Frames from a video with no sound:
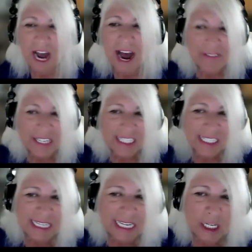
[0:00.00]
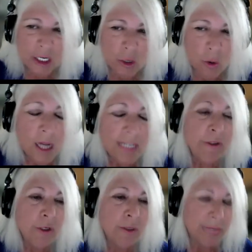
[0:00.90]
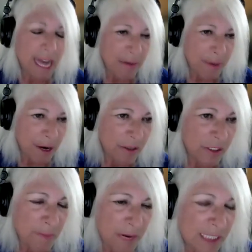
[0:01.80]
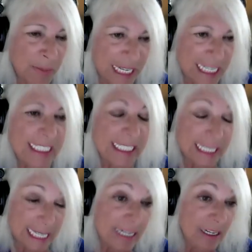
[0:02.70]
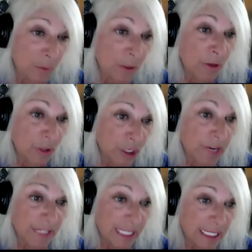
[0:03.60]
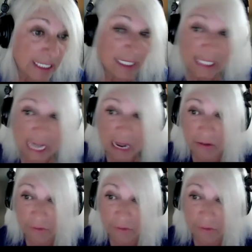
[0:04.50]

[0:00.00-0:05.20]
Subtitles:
obviously, all of your blog posts must be in sync with your services itself.